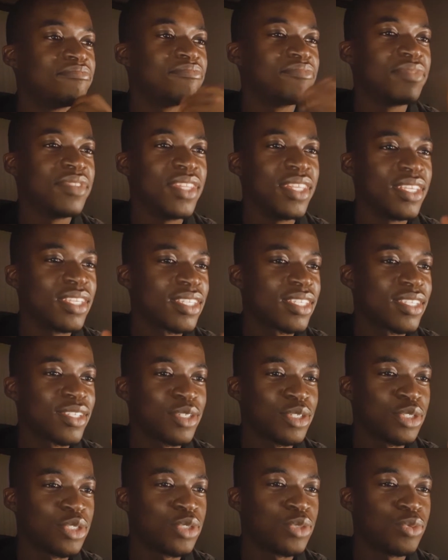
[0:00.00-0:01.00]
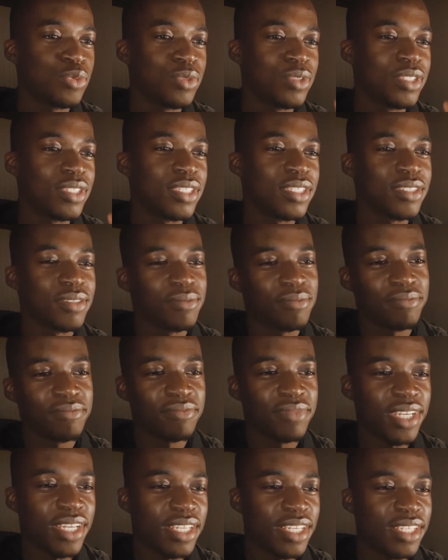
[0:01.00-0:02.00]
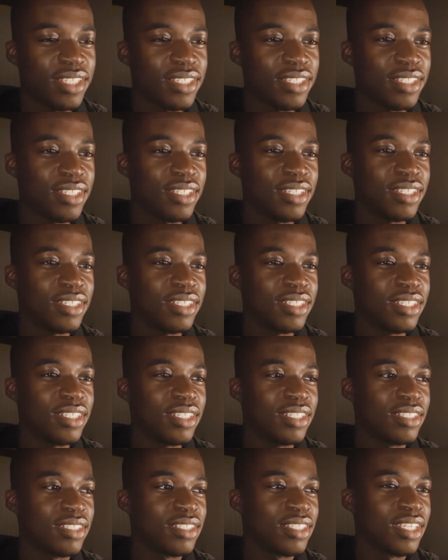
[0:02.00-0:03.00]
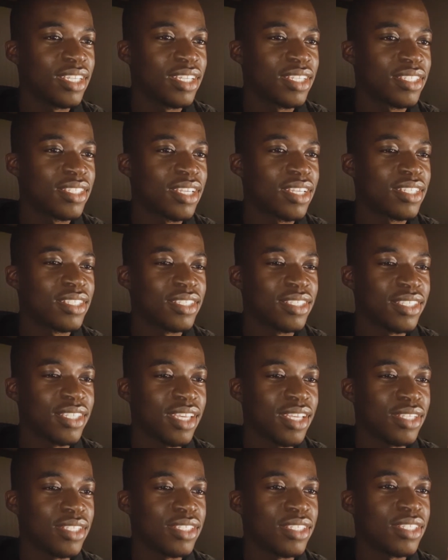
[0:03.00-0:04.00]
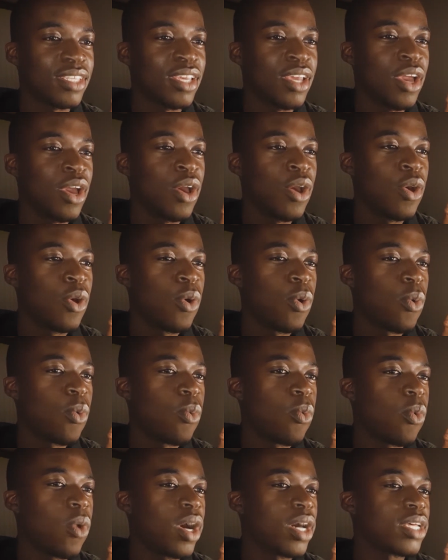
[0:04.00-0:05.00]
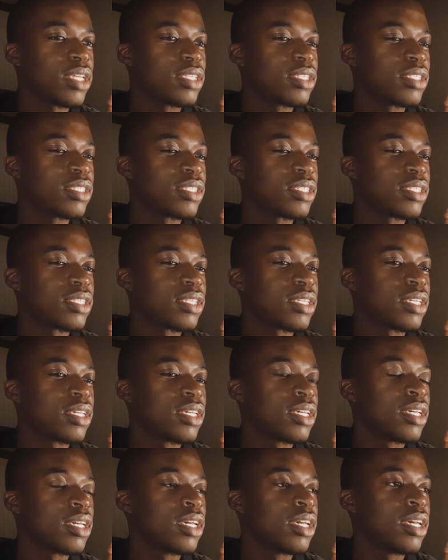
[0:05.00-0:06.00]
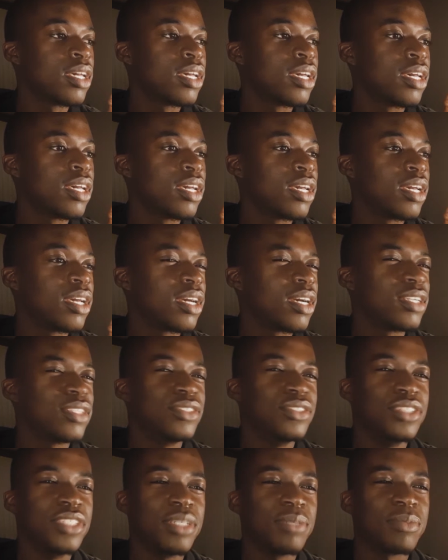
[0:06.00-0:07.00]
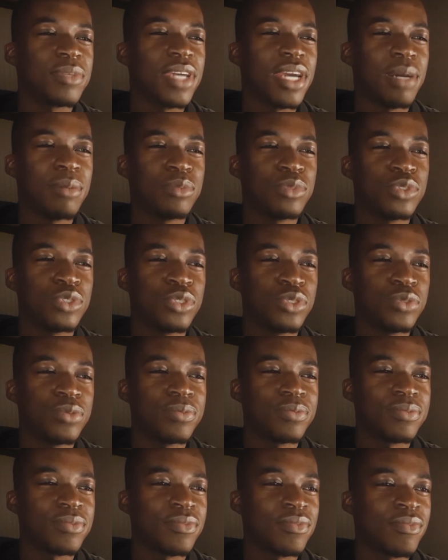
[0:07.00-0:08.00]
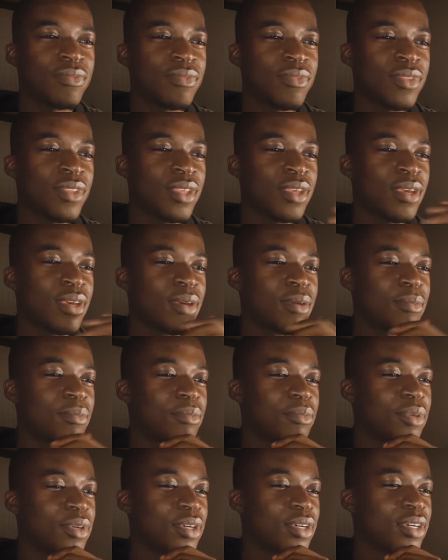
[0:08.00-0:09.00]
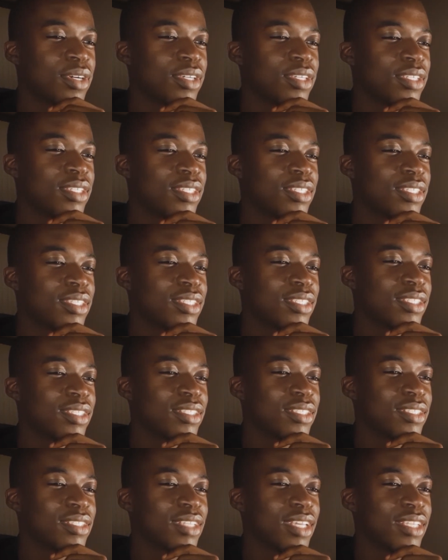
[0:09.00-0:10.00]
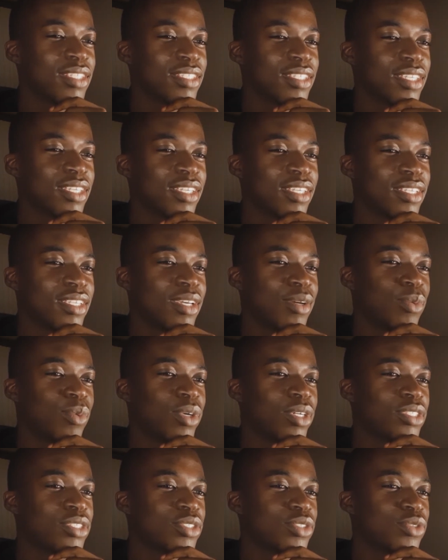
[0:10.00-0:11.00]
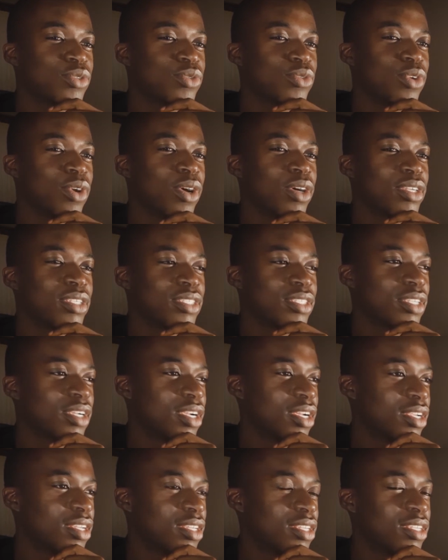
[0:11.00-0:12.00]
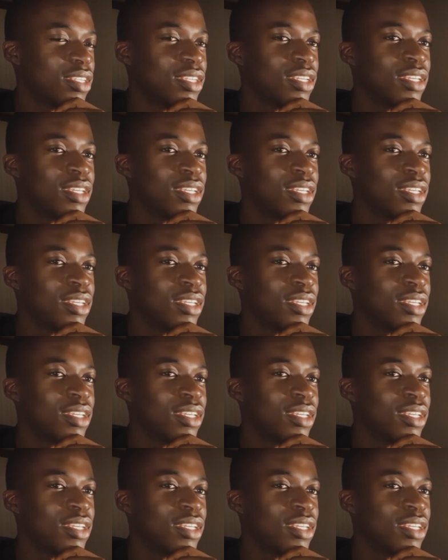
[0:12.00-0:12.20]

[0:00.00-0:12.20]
This shoot, I guess in a certain sense, was a dream come true, because as a kid I watched Wrong Turn,